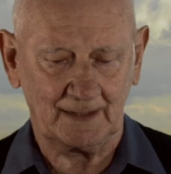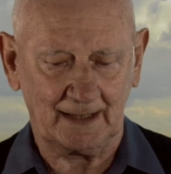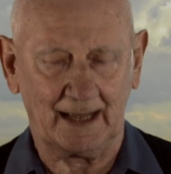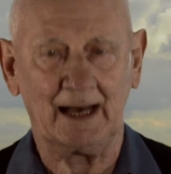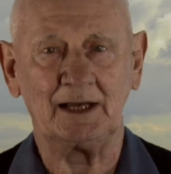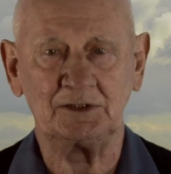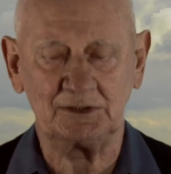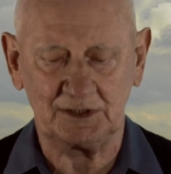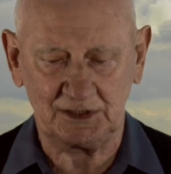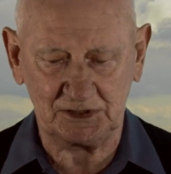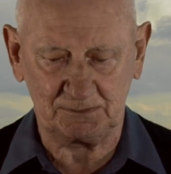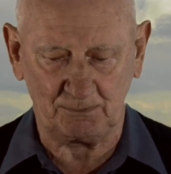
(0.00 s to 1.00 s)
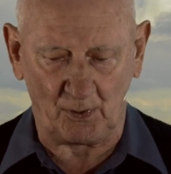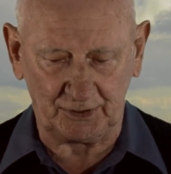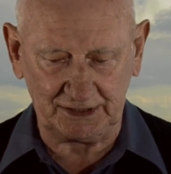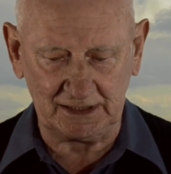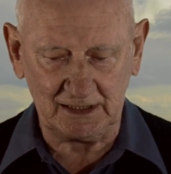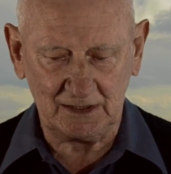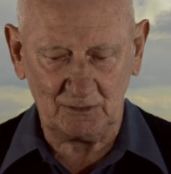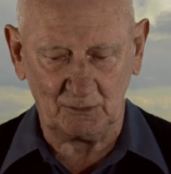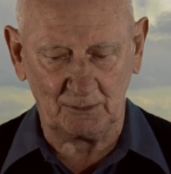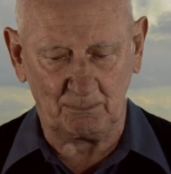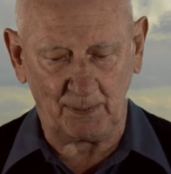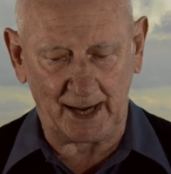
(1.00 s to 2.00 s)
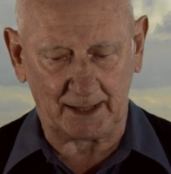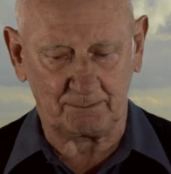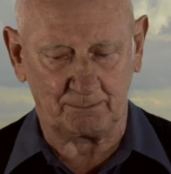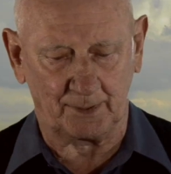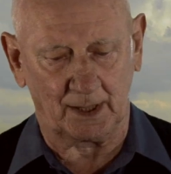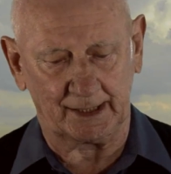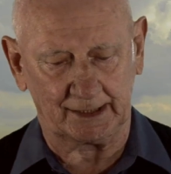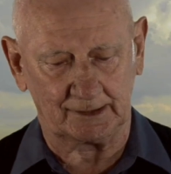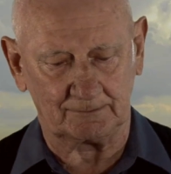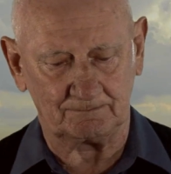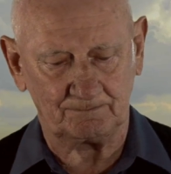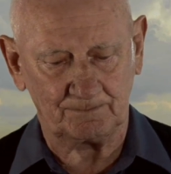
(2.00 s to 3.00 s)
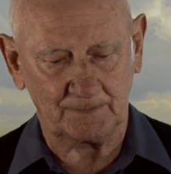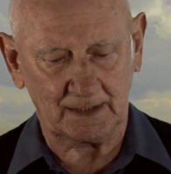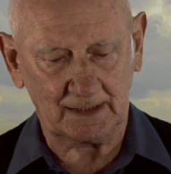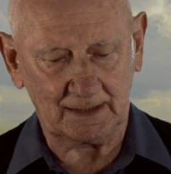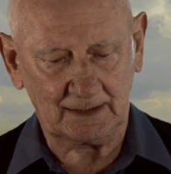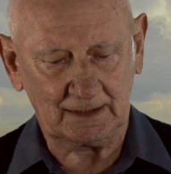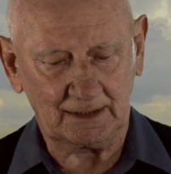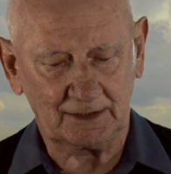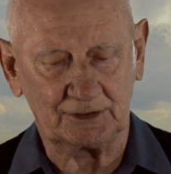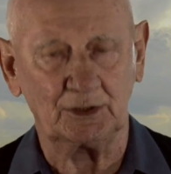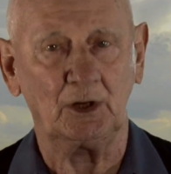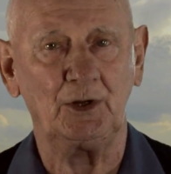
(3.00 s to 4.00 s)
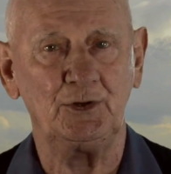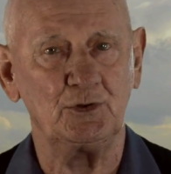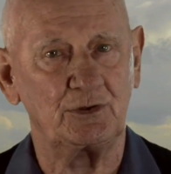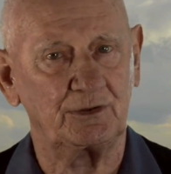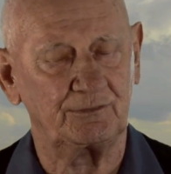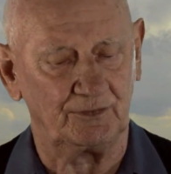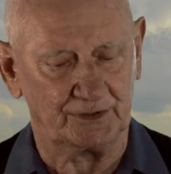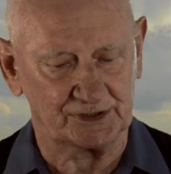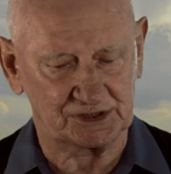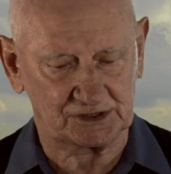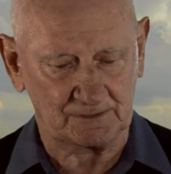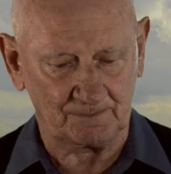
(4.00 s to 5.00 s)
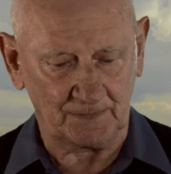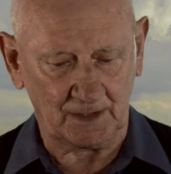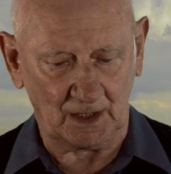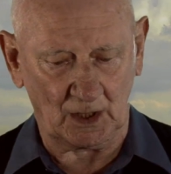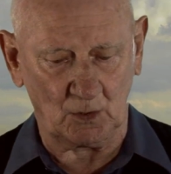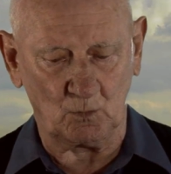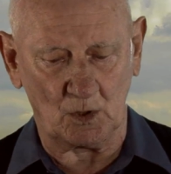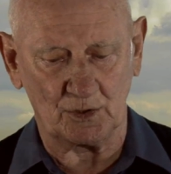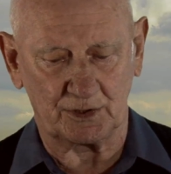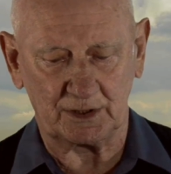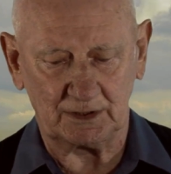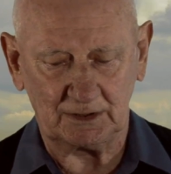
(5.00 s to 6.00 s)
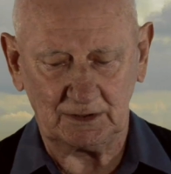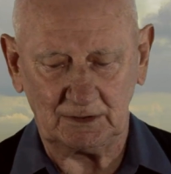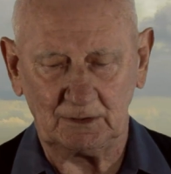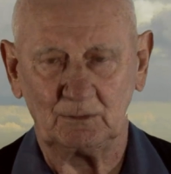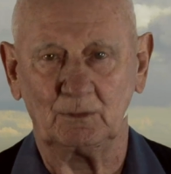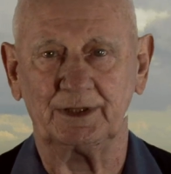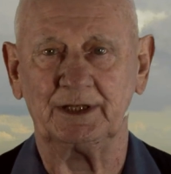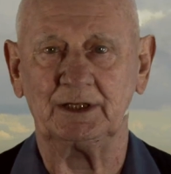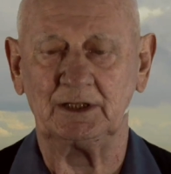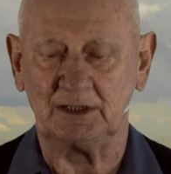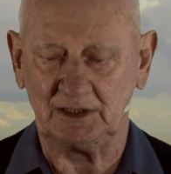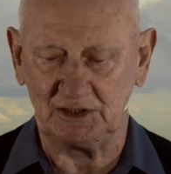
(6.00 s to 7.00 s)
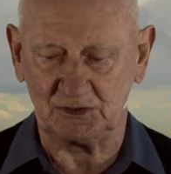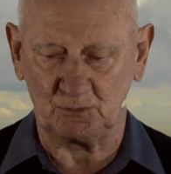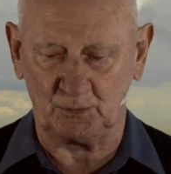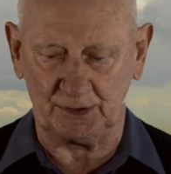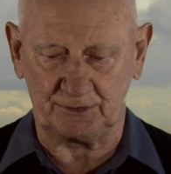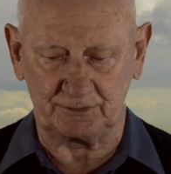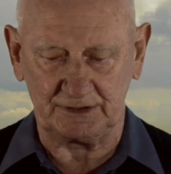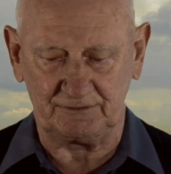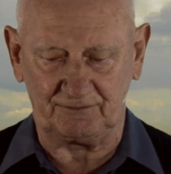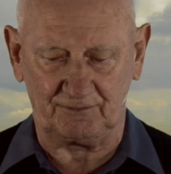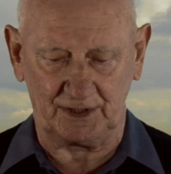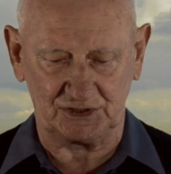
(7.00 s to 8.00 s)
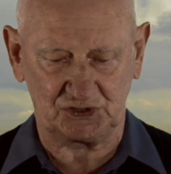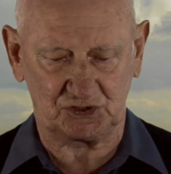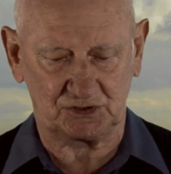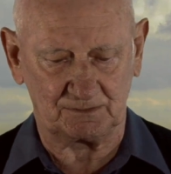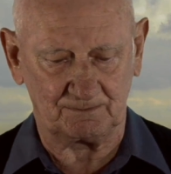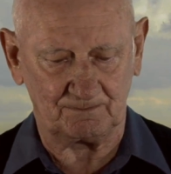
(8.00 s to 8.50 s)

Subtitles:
hardened his body with black brine, till youthfulness awoke within his wintry flesh.